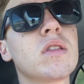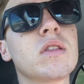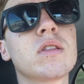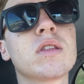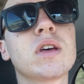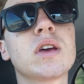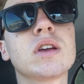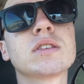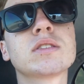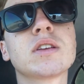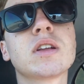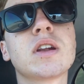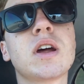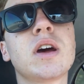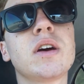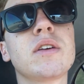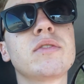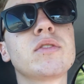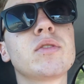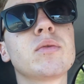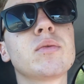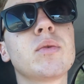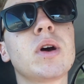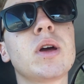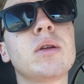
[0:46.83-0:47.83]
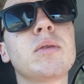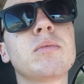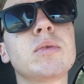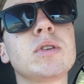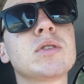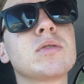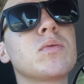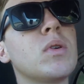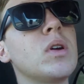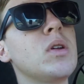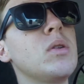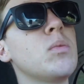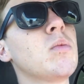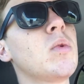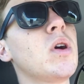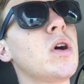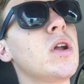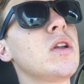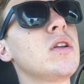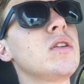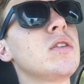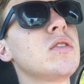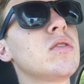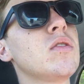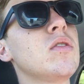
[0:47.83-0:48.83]
They said I have to wait between 1
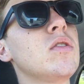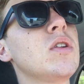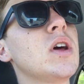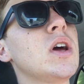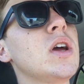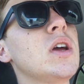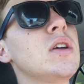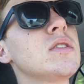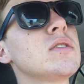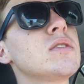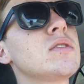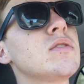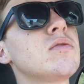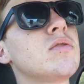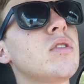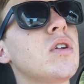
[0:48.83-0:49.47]
and 2 days to